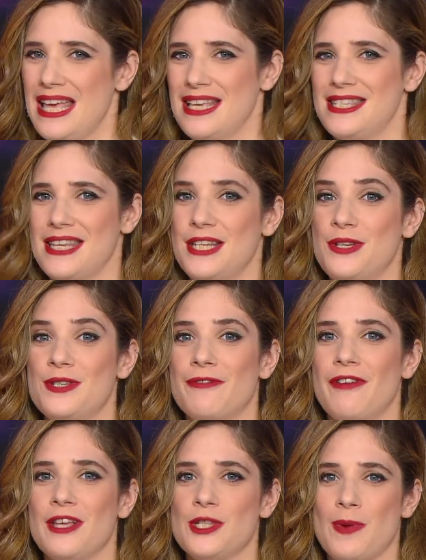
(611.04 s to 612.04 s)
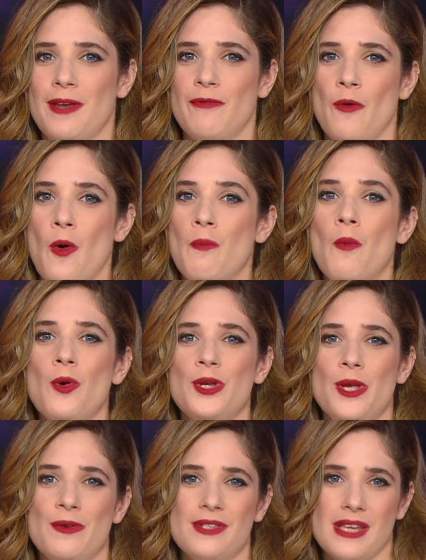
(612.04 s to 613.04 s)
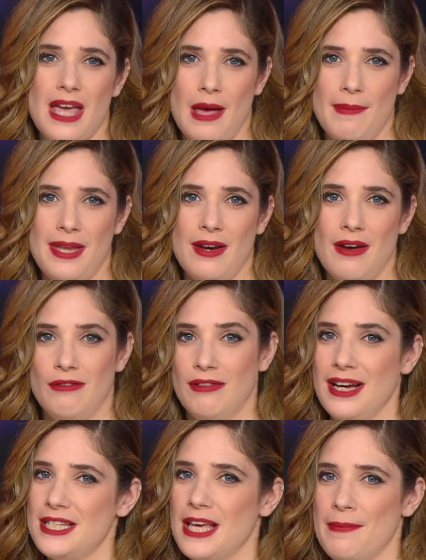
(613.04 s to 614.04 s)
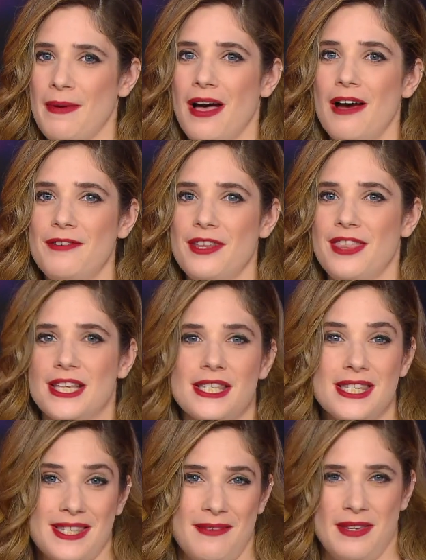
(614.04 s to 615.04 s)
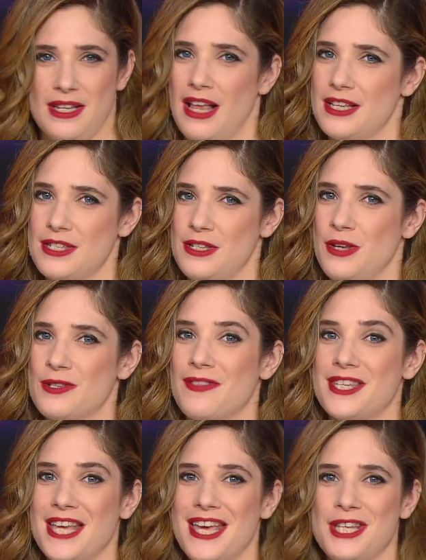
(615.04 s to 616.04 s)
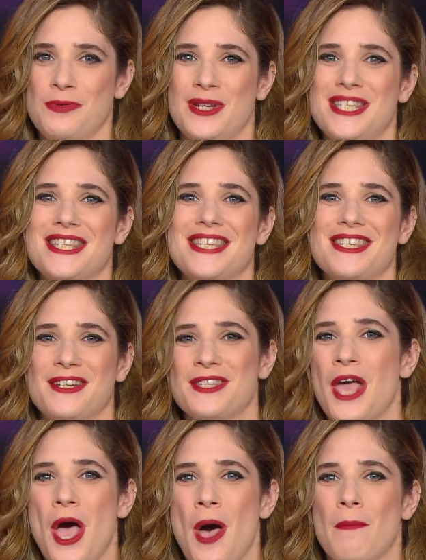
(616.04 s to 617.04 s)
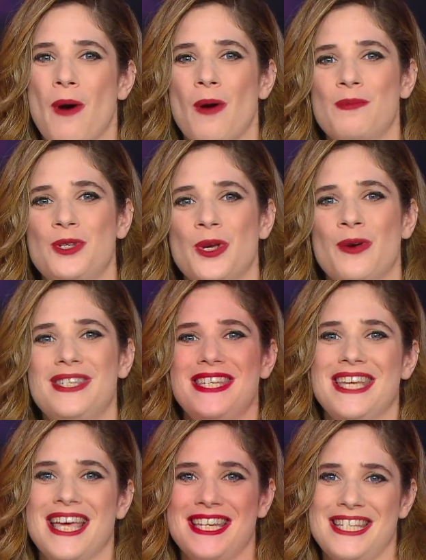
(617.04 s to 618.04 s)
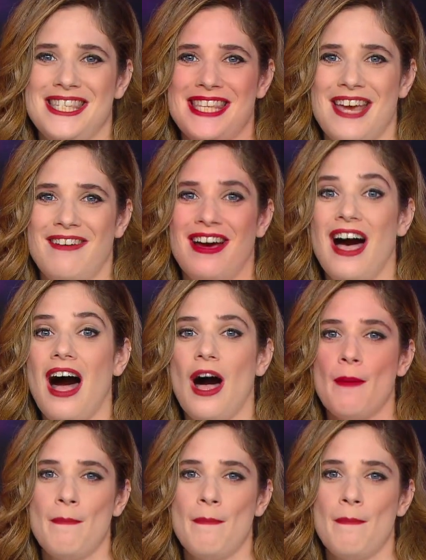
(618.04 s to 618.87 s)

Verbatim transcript: Stay tuned to France 24. More news coming right up after this the last news of the day, twin sisters pop duo Tegan and Sara are